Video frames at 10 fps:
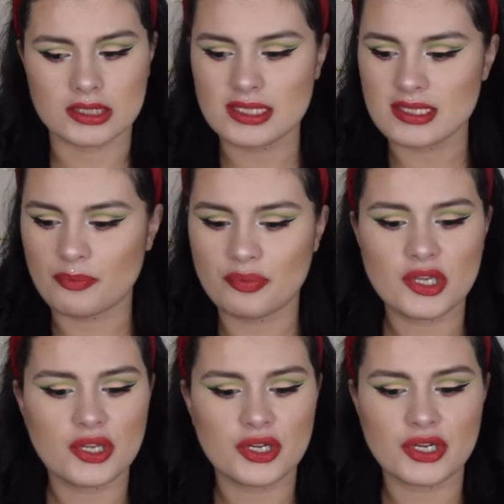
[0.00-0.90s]

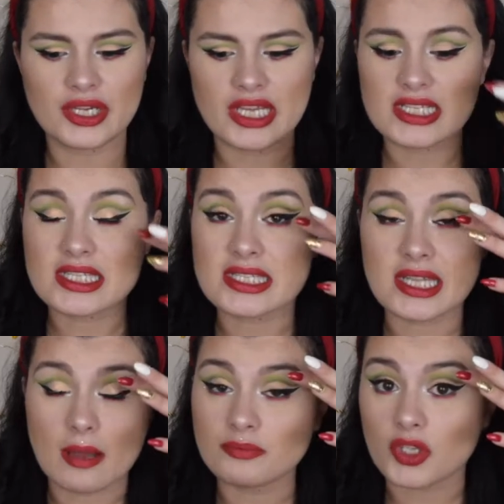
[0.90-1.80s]
Disappear. It's
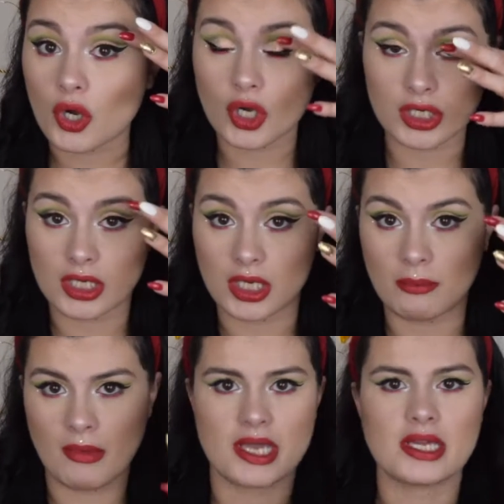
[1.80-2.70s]
stamped on
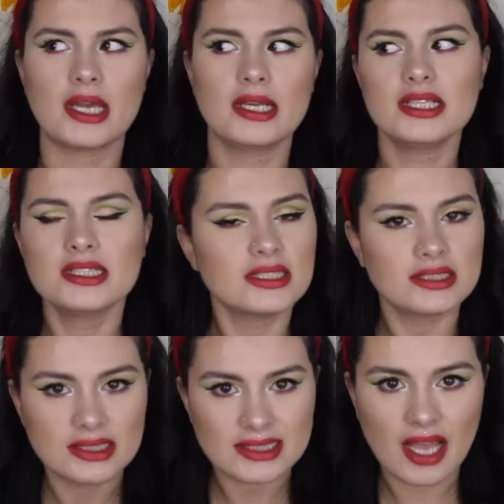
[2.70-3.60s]
my eyelid.
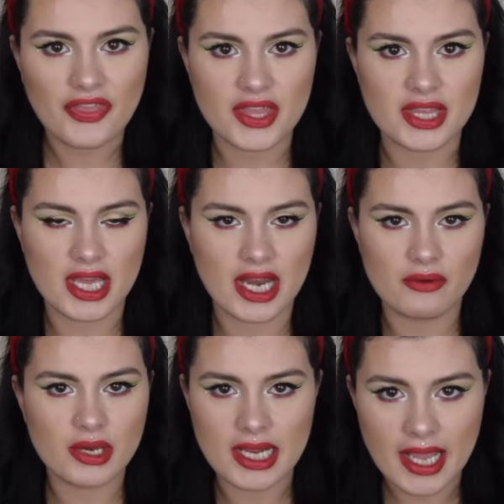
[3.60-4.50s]
That is something that I
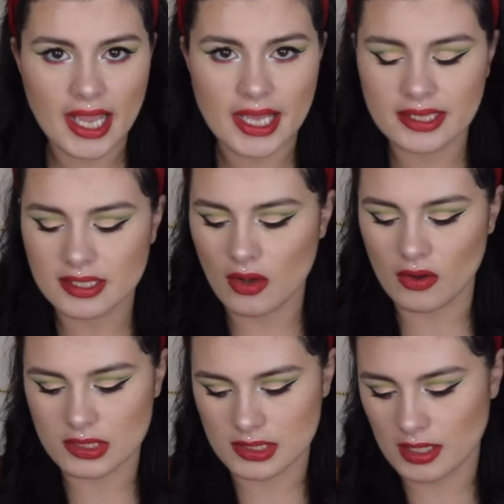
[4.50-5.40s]
really hate
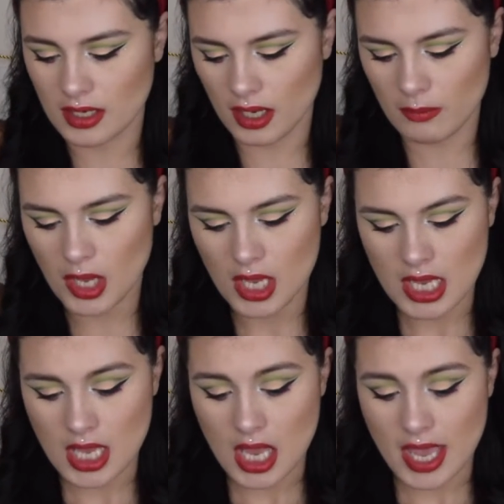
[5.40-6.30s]
all the time.
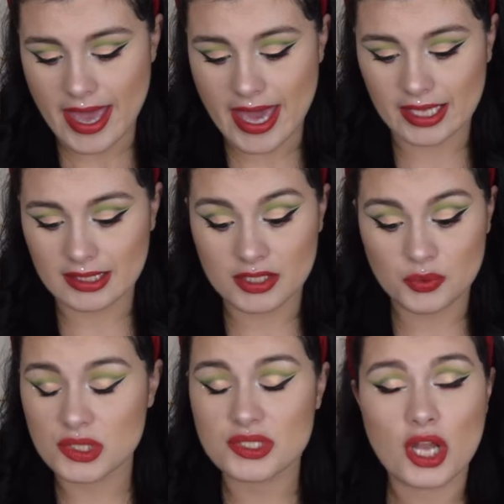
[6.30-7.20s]
And
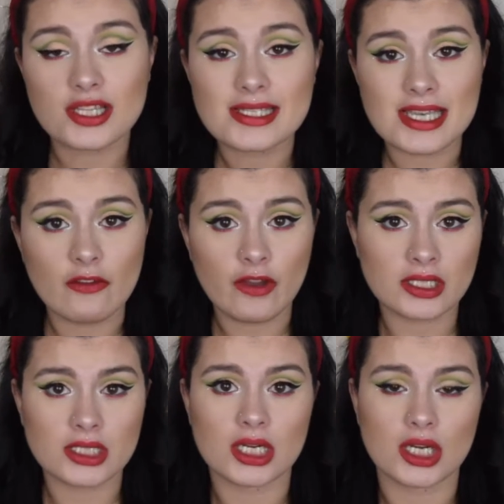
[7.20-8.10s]
it was not
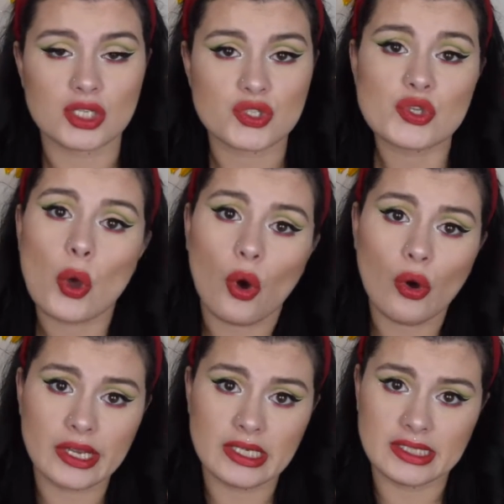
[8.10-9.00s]
even so
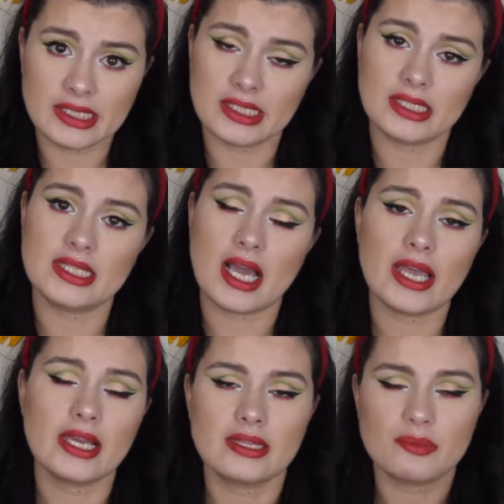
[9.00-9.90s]
oily, the
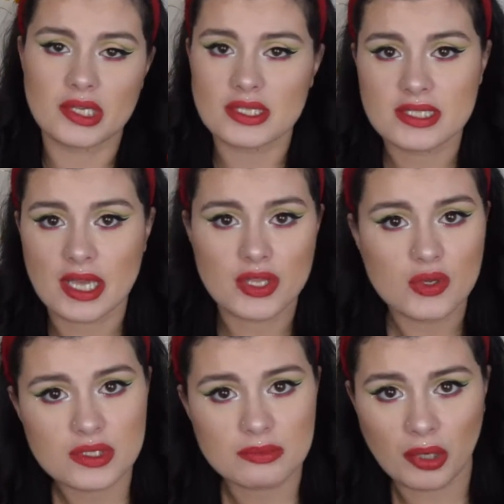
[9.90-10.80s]
eyelid, because I
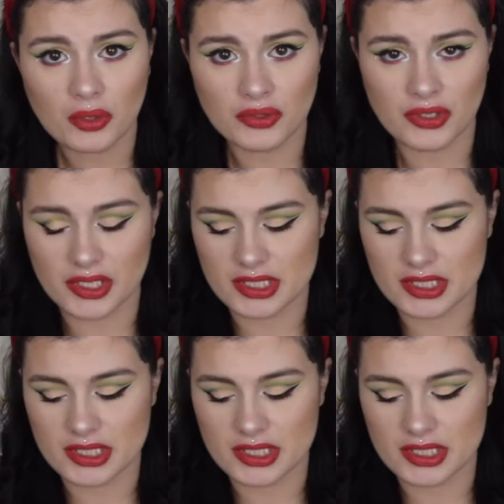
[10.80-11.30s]
use a powder